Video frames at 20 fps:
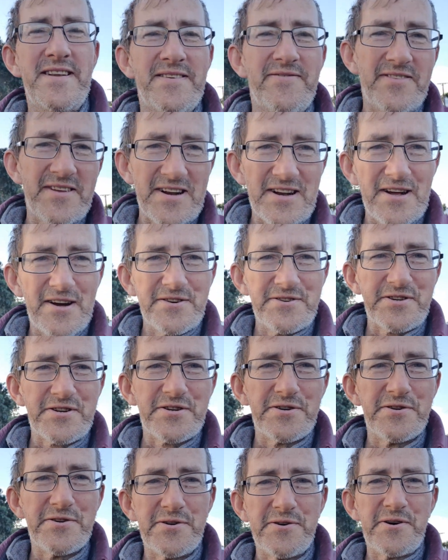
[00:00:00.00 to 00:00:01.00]
of the
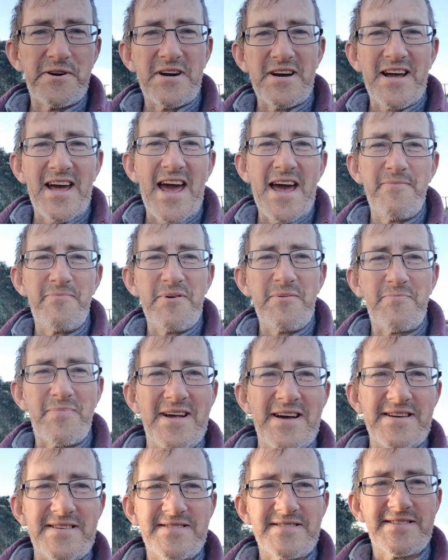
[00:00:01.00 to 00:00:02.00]
logical camping
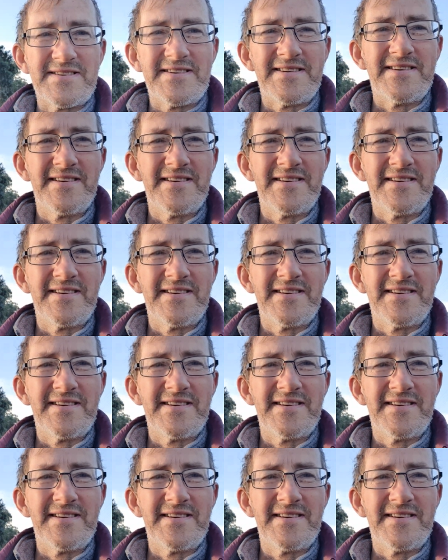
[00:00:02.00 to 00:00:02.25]
place.